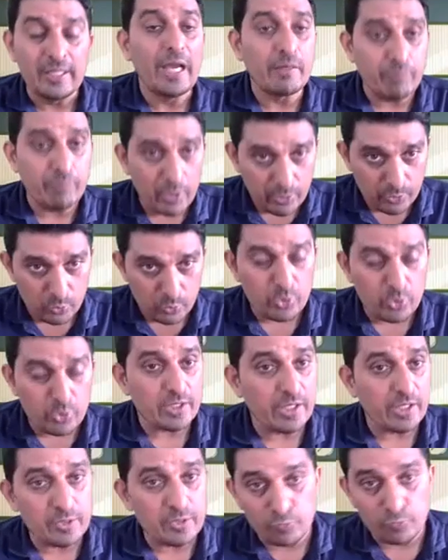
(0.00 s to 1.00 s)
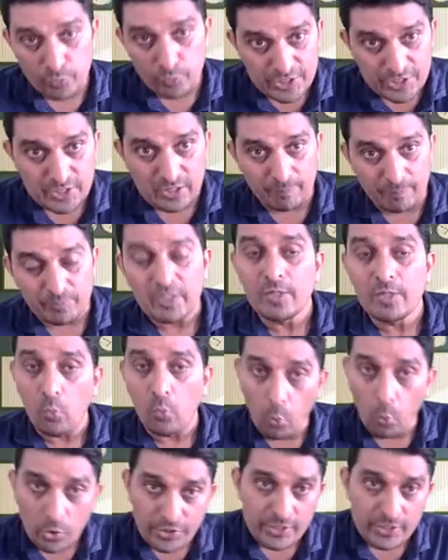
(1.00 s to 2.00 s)
And we are looking at wisdom.
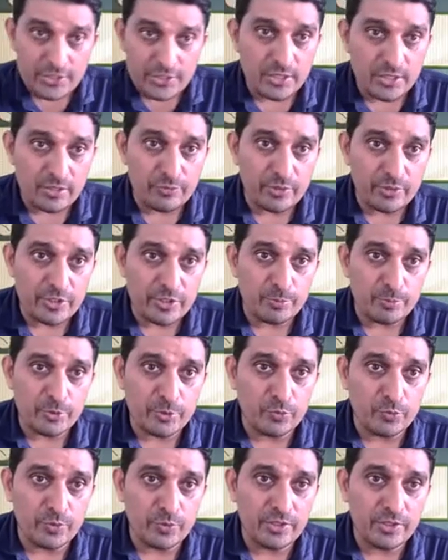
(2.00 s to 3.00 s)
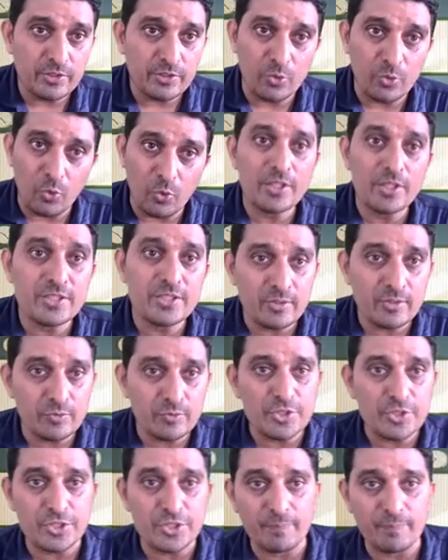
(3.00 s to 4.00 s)
What is the difference between knowledge and
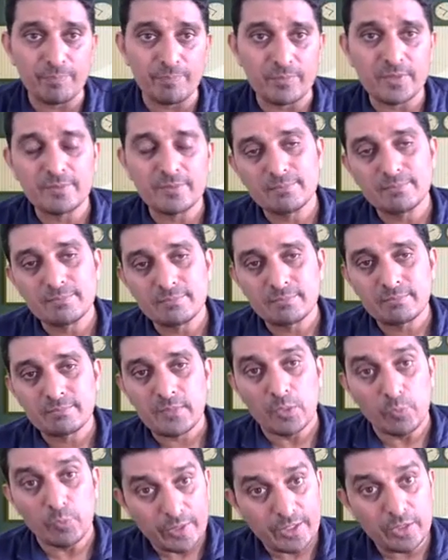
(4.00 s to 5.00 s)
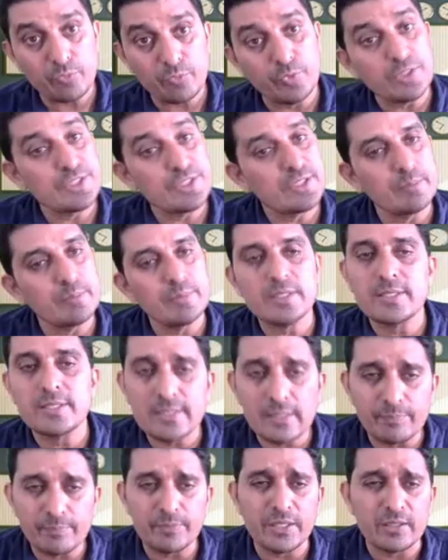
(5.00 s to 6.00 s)
wisdom? Whether wisdom is
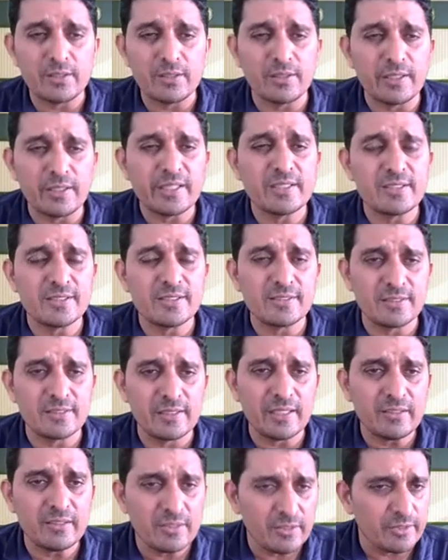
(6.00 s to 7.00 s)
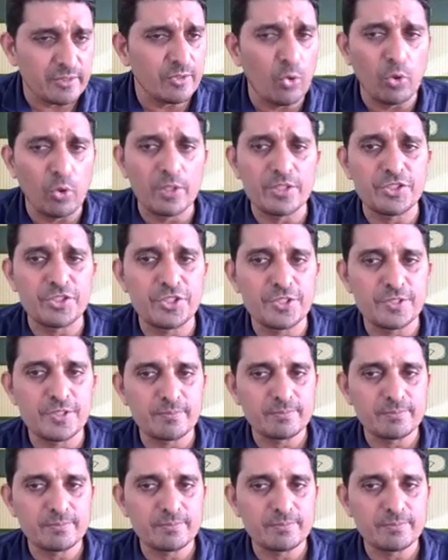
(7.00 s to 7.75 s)
something greater than knowledge.